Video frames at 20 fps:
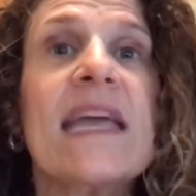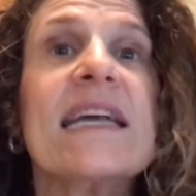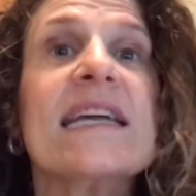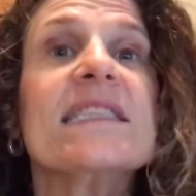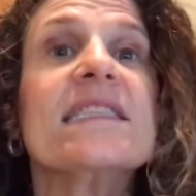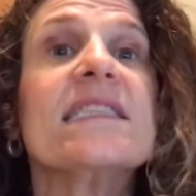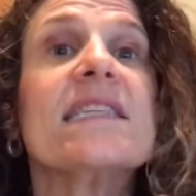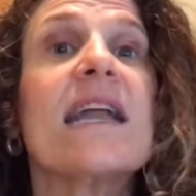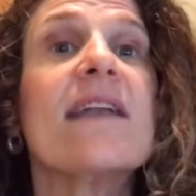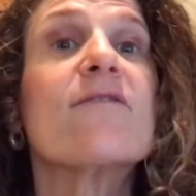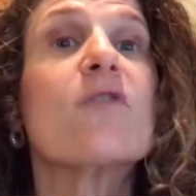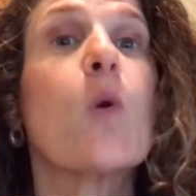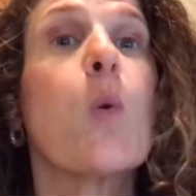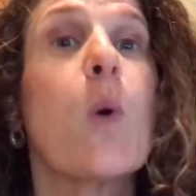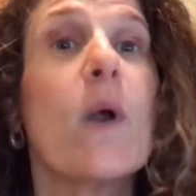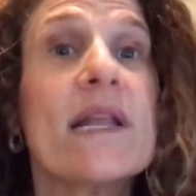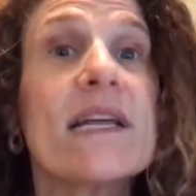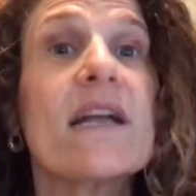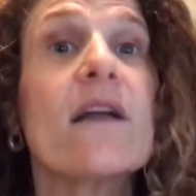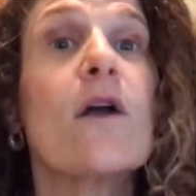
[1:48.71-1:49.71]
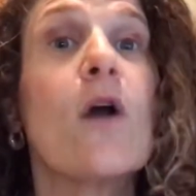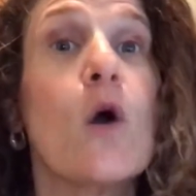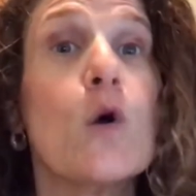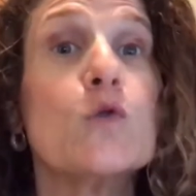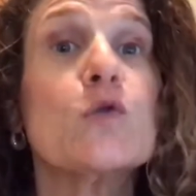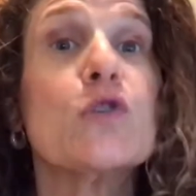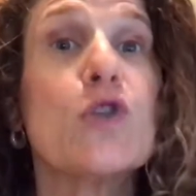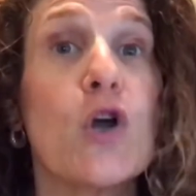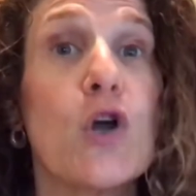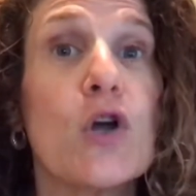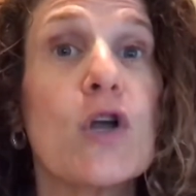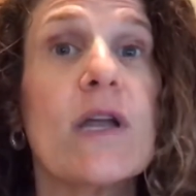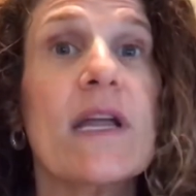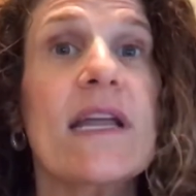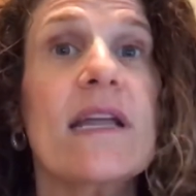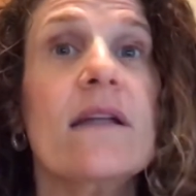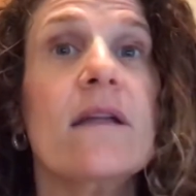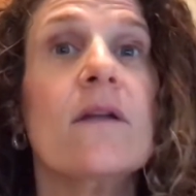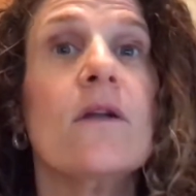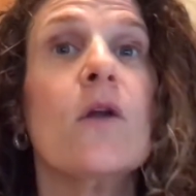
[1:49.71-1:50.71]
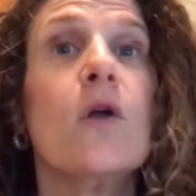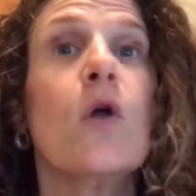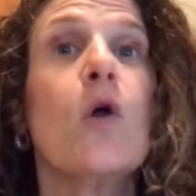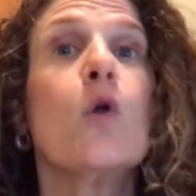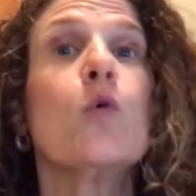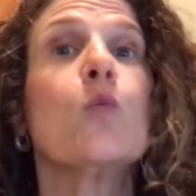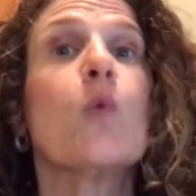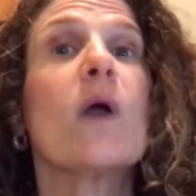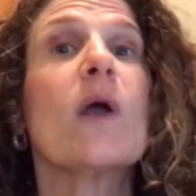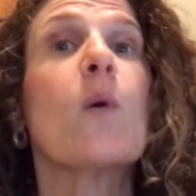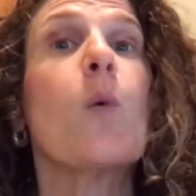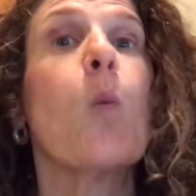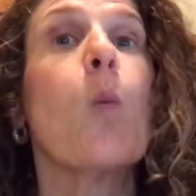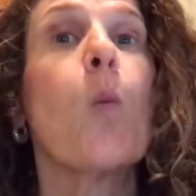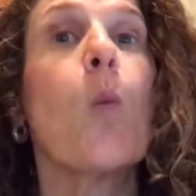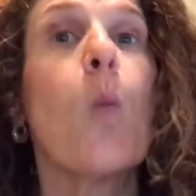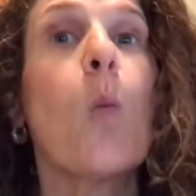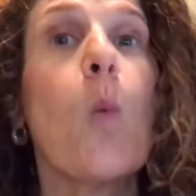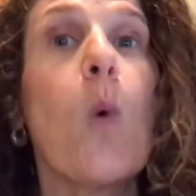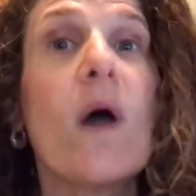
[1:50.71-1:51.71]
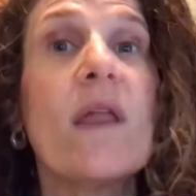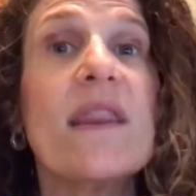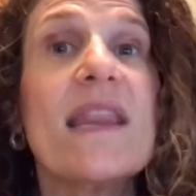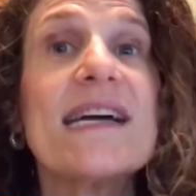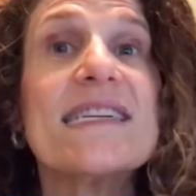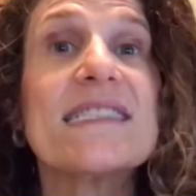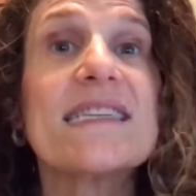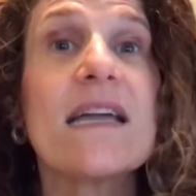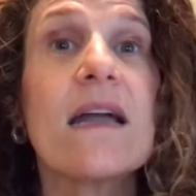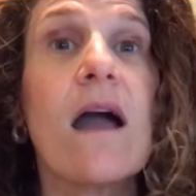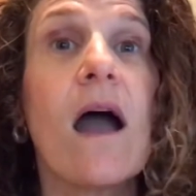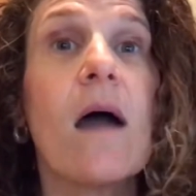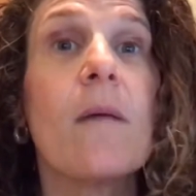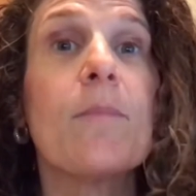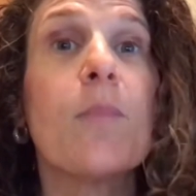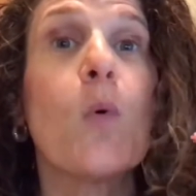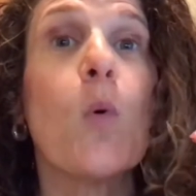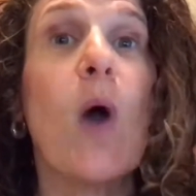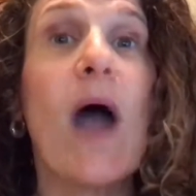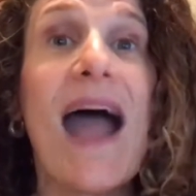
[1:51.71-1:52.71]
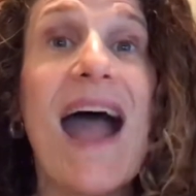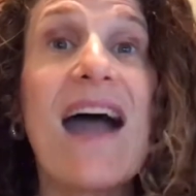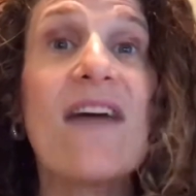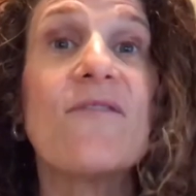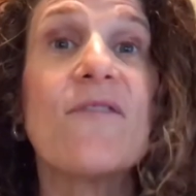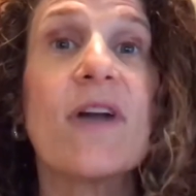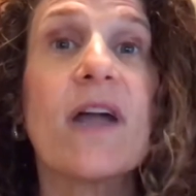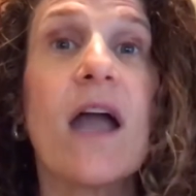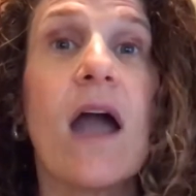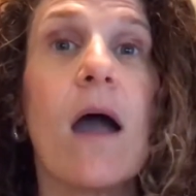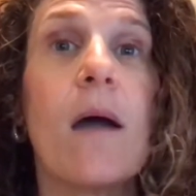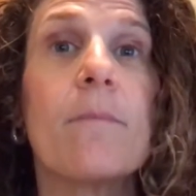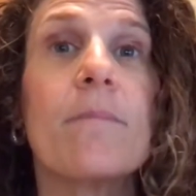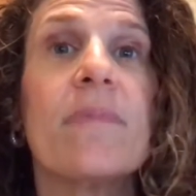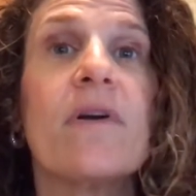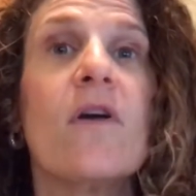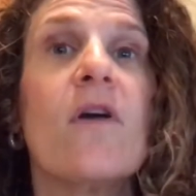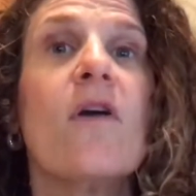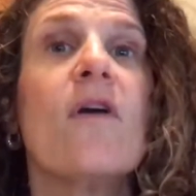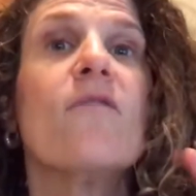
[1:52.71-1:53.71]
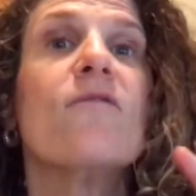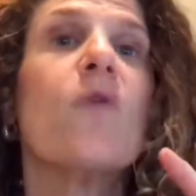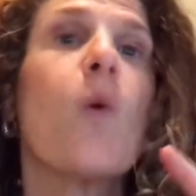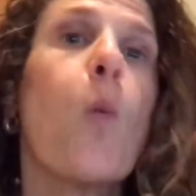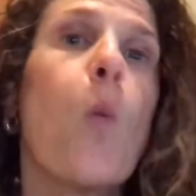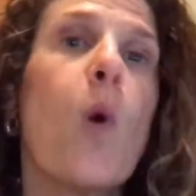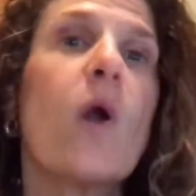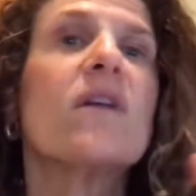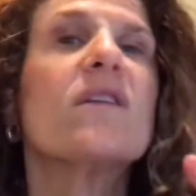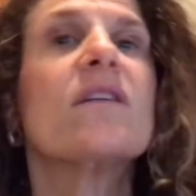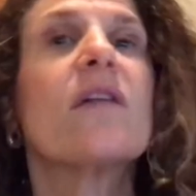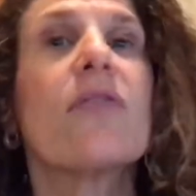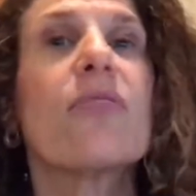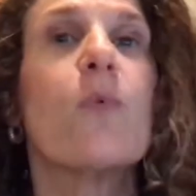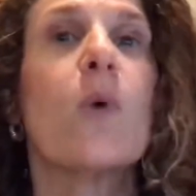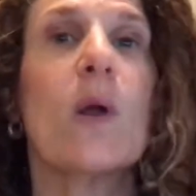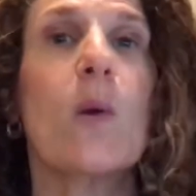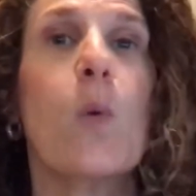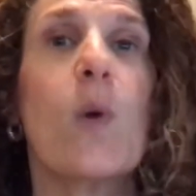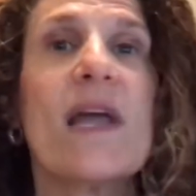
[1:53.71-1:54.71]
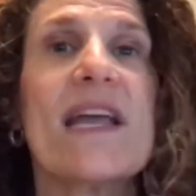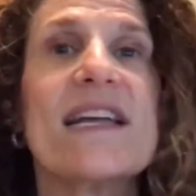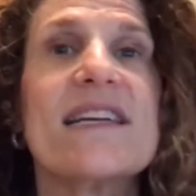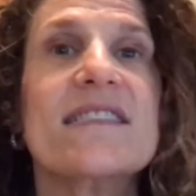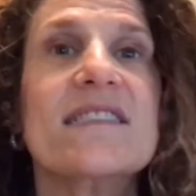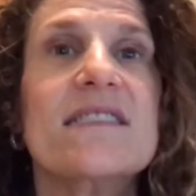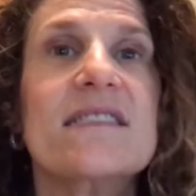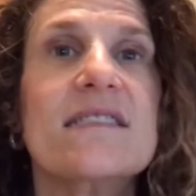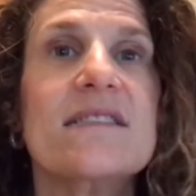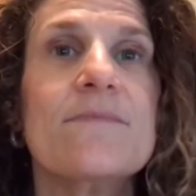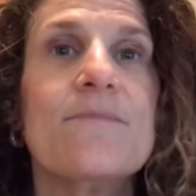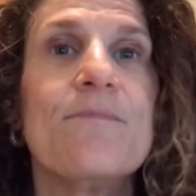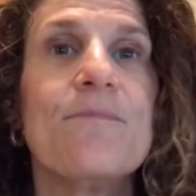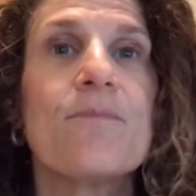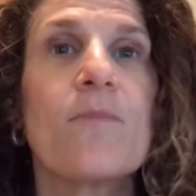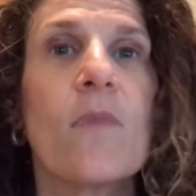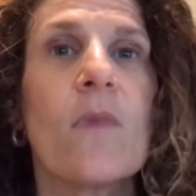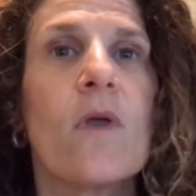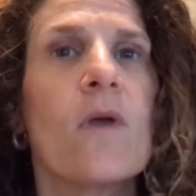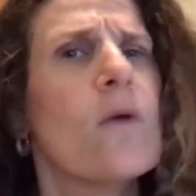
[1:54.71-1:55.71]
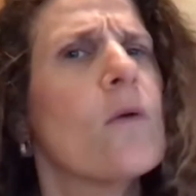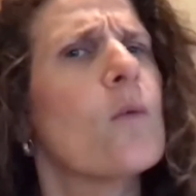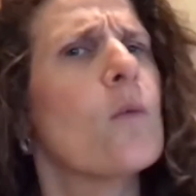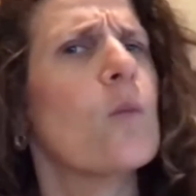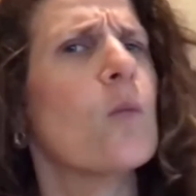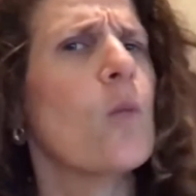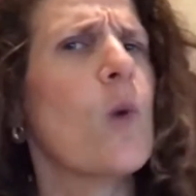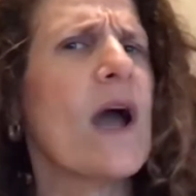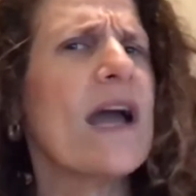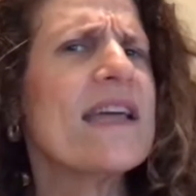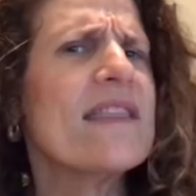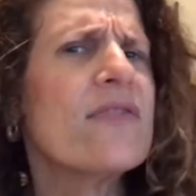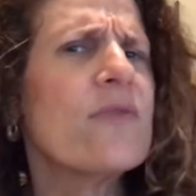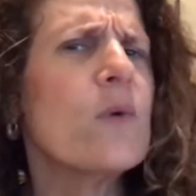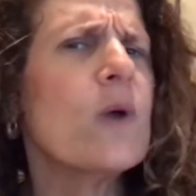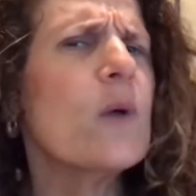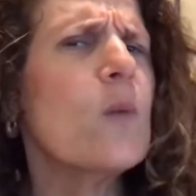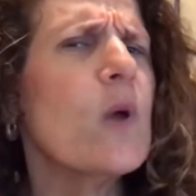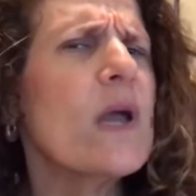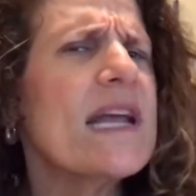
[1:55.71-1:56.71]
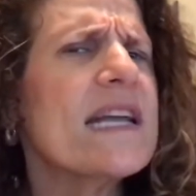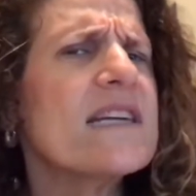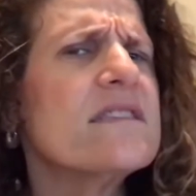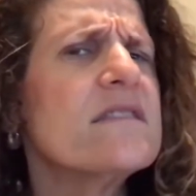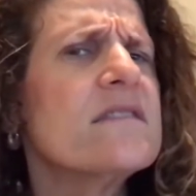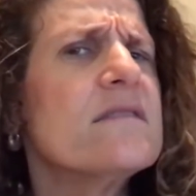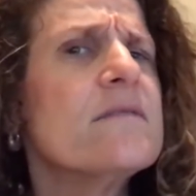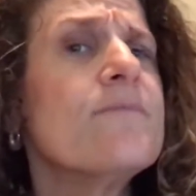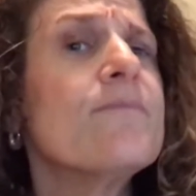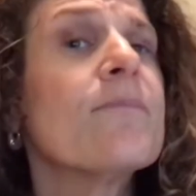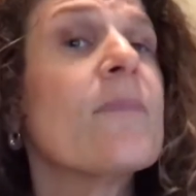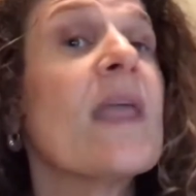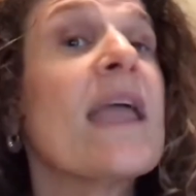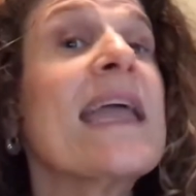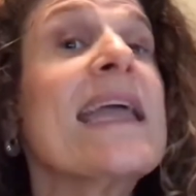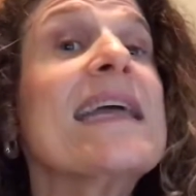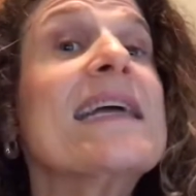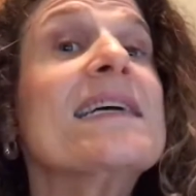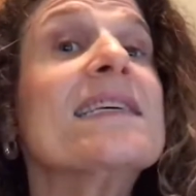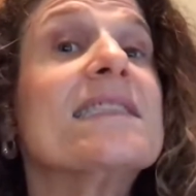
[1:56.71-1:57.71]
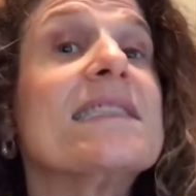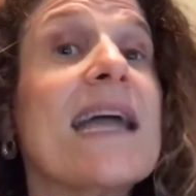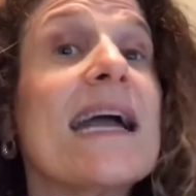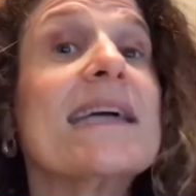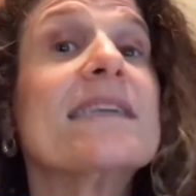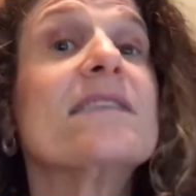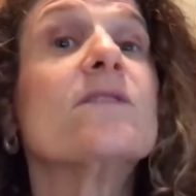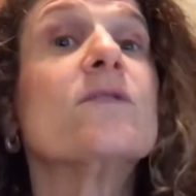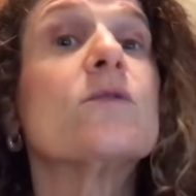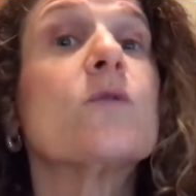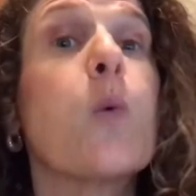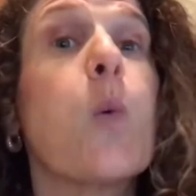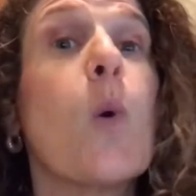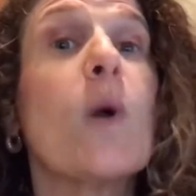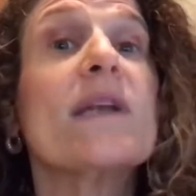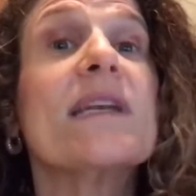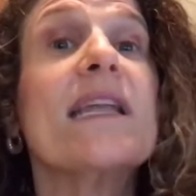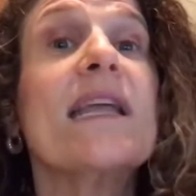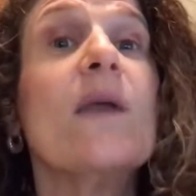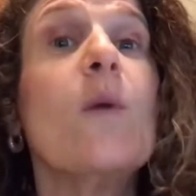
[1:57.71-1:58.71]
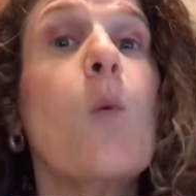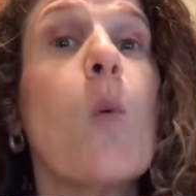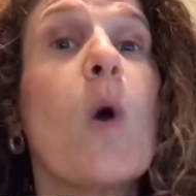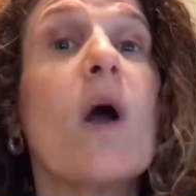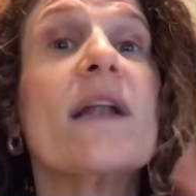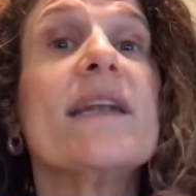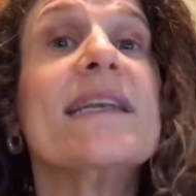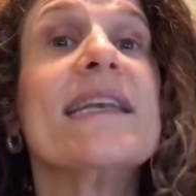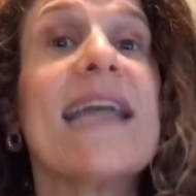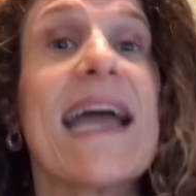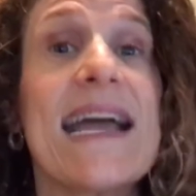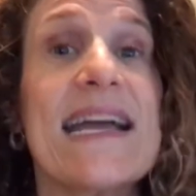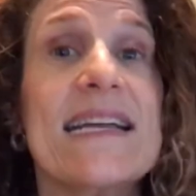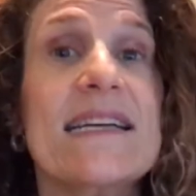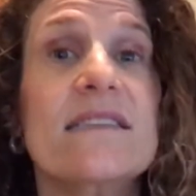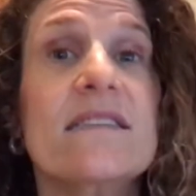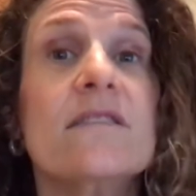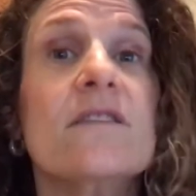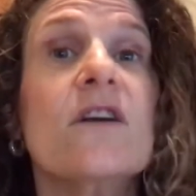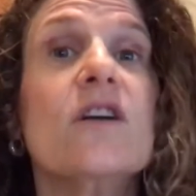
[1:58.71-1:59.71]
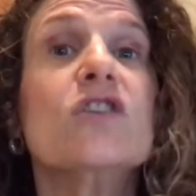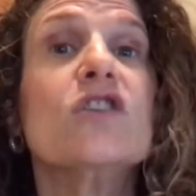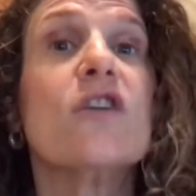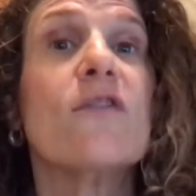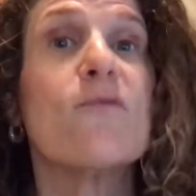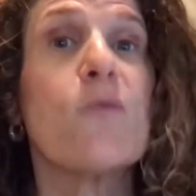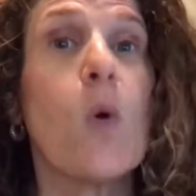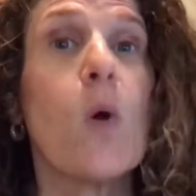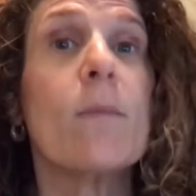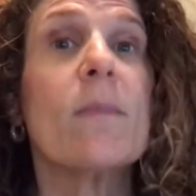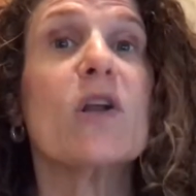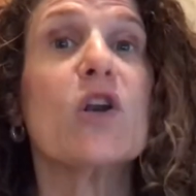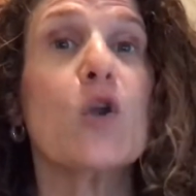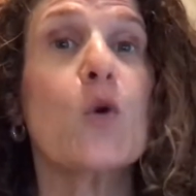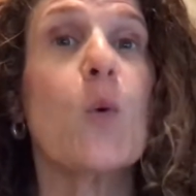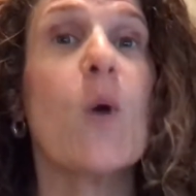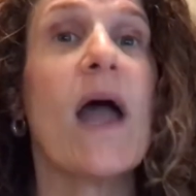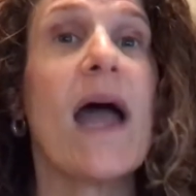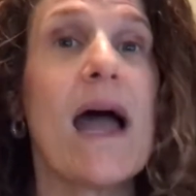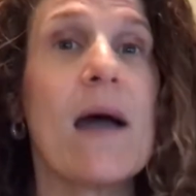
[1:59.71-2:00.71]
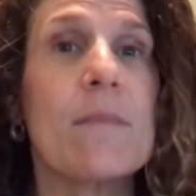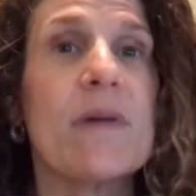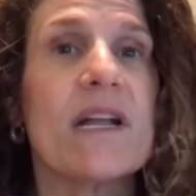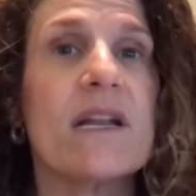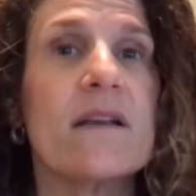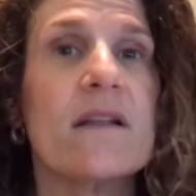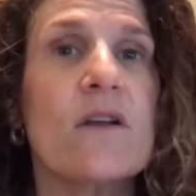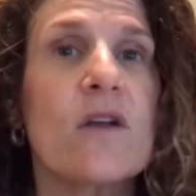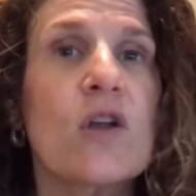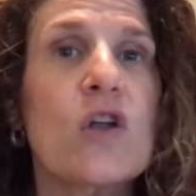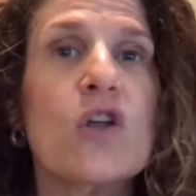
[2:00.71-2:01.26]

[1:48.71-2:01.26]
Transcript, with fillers: Instead of quitting cold turkey, drink one less cup or half a cup for one to three weeks. Why three weeks? It takes twenty-one days to form a new habit.